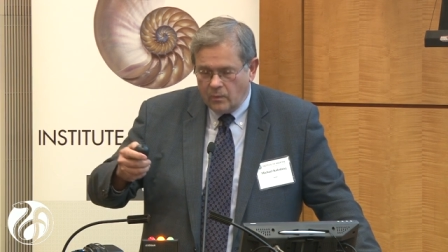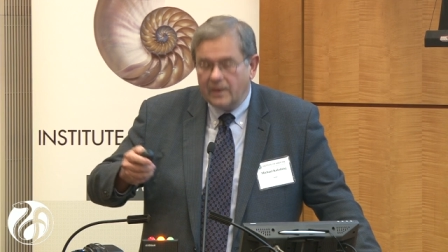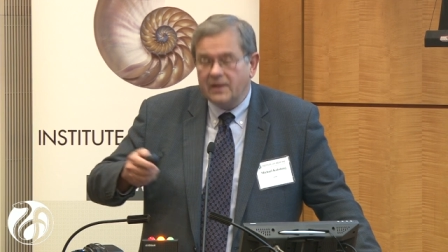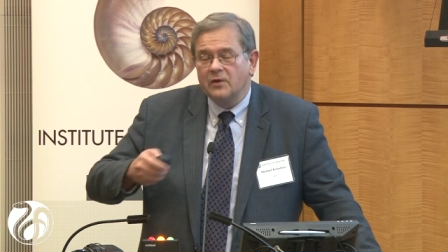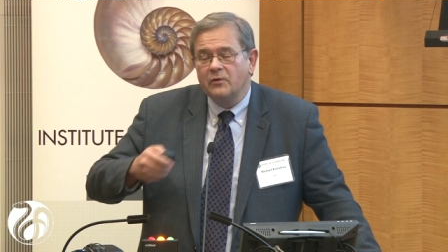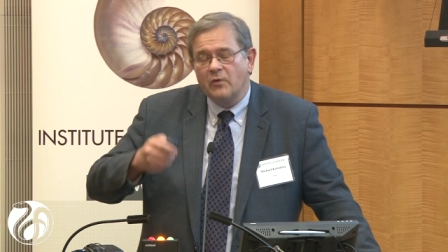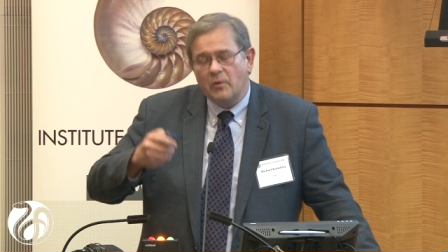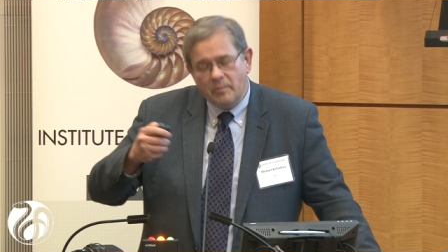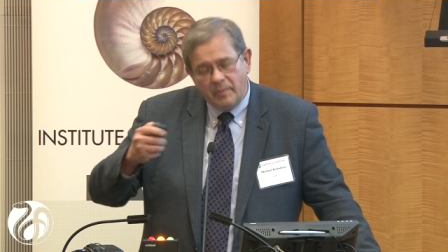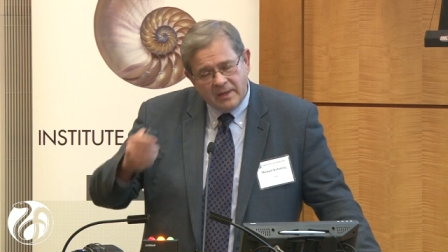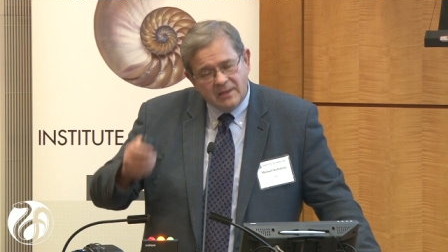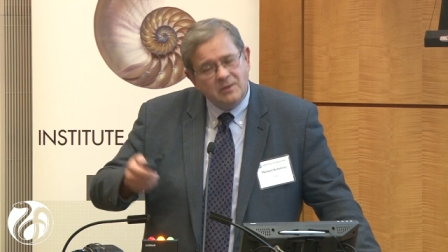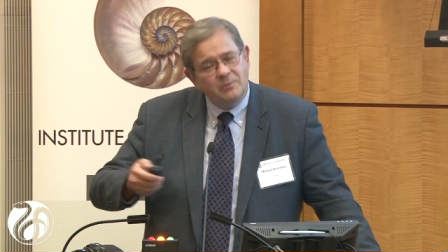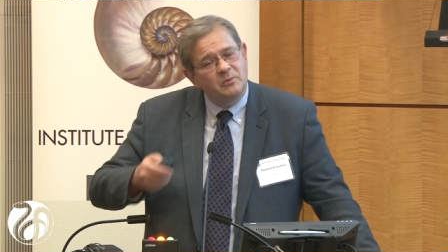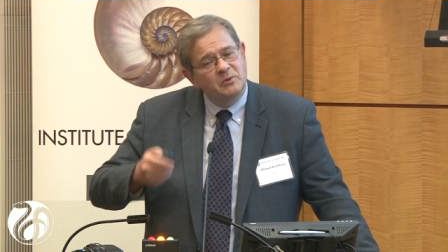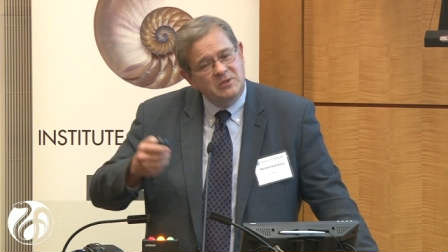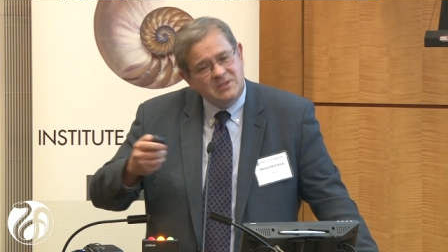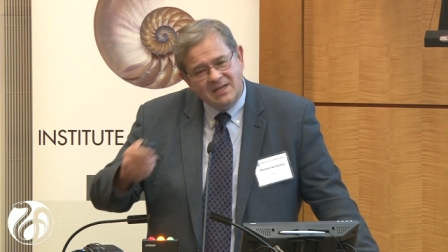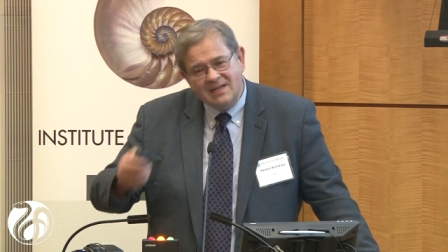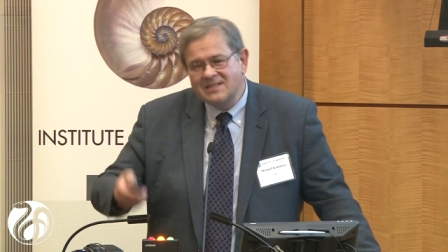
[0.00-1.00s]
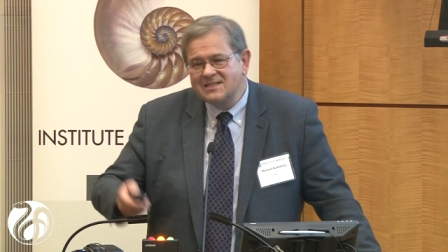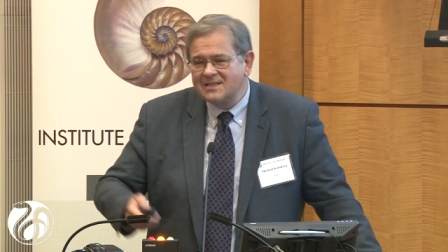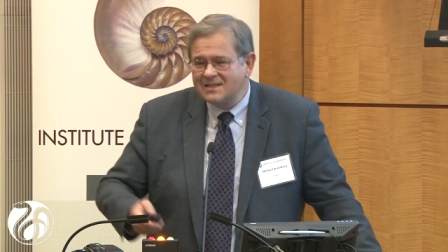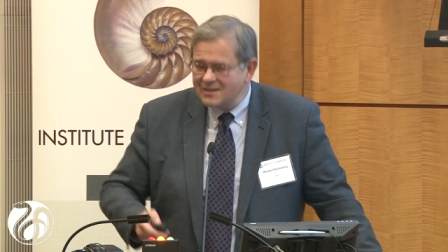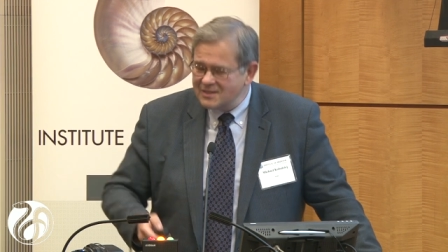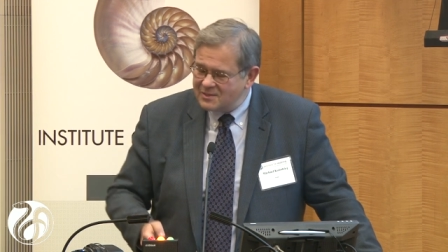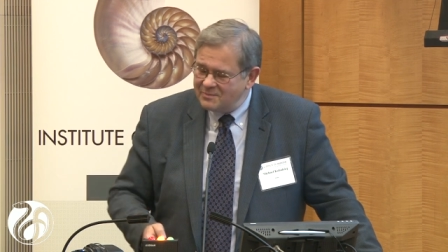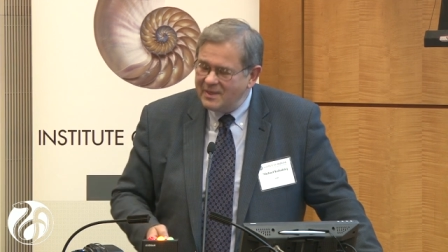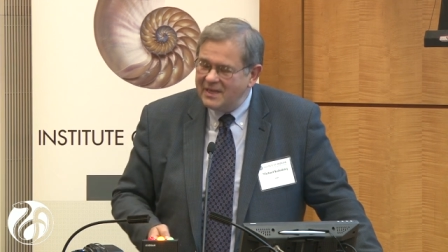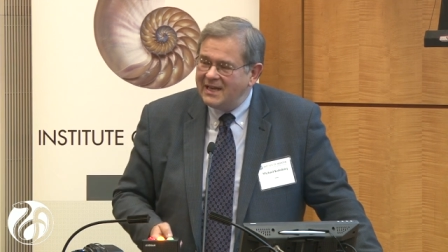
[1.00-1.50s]
going to repeat the proceedings of
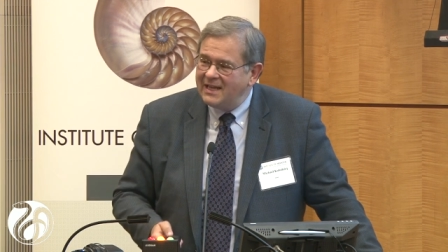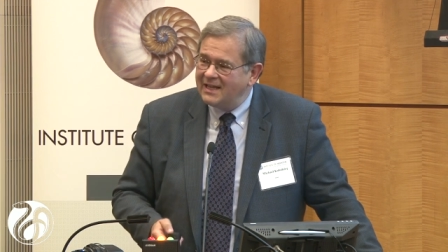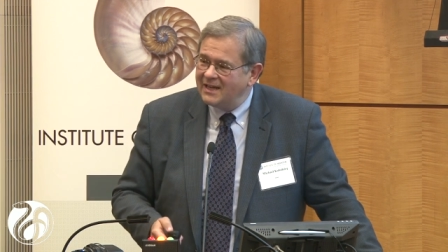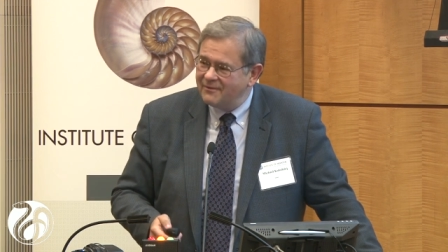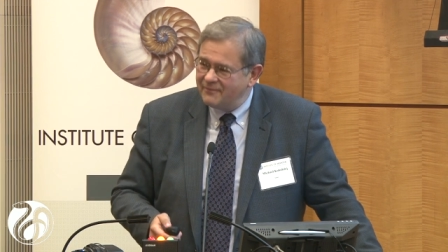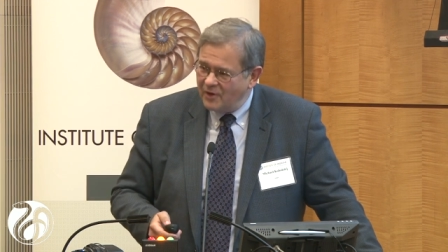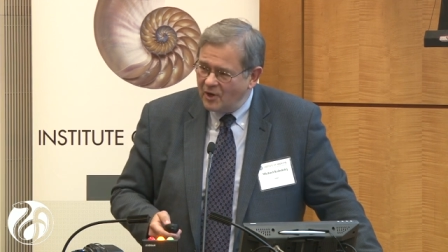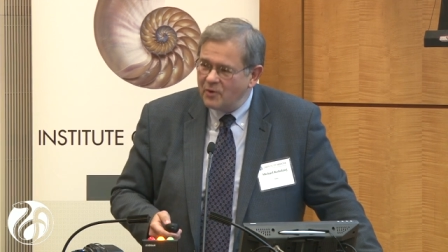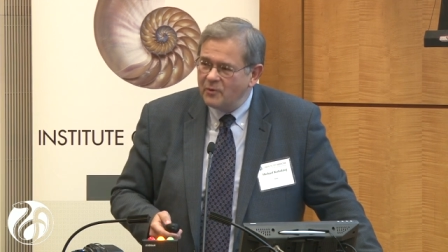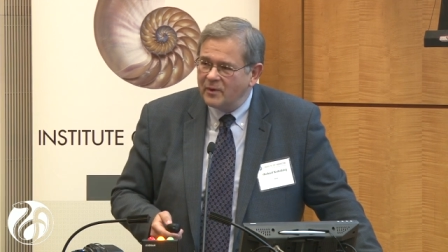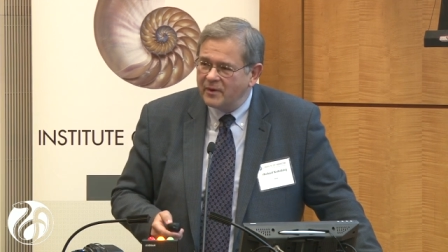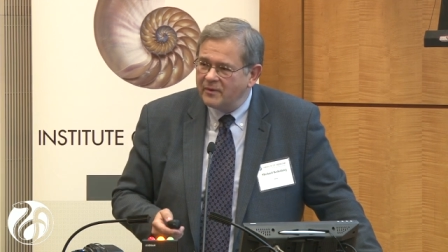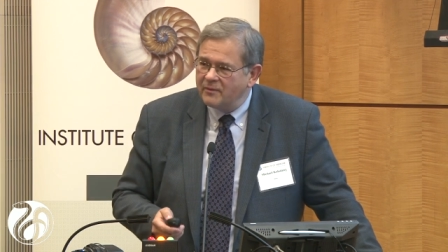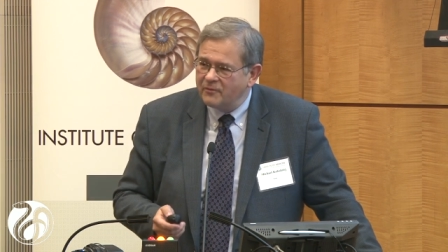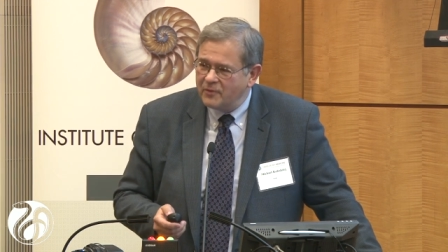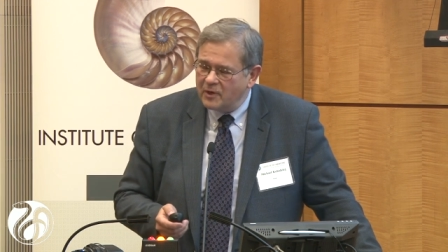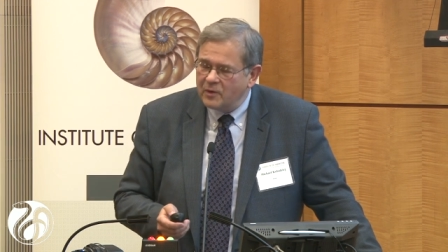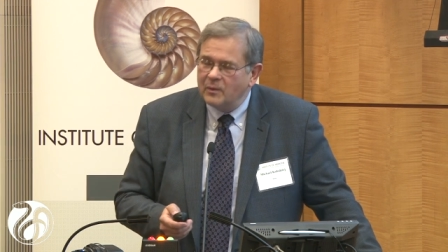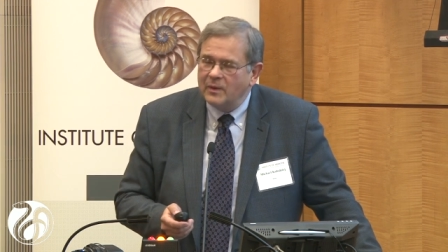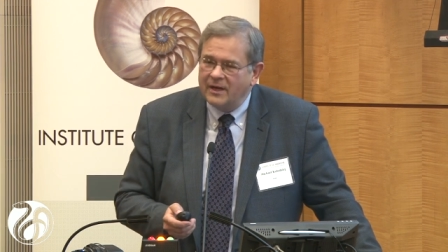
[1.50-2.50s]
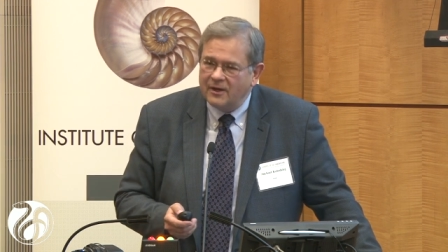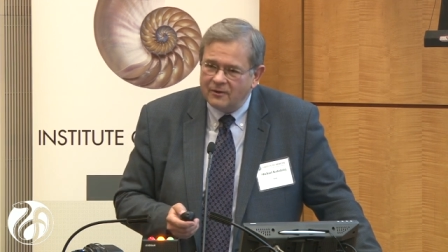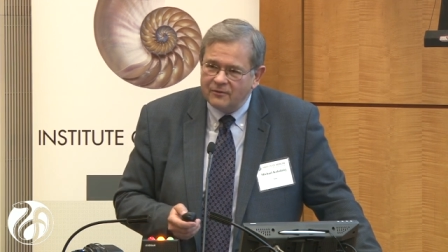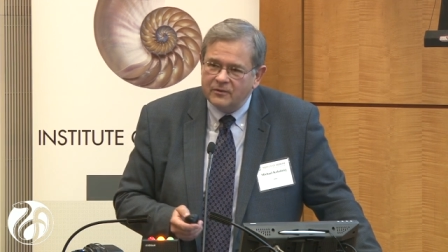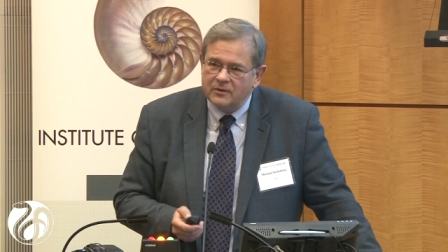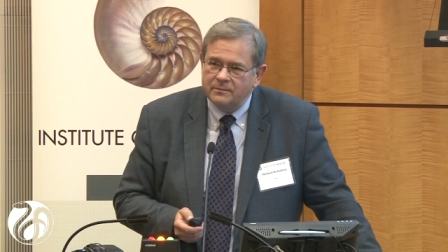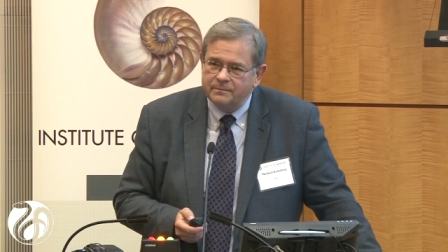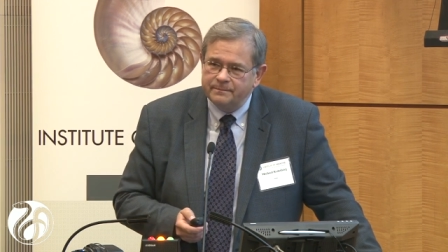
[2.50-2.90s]
this meeting at a very frequent interval.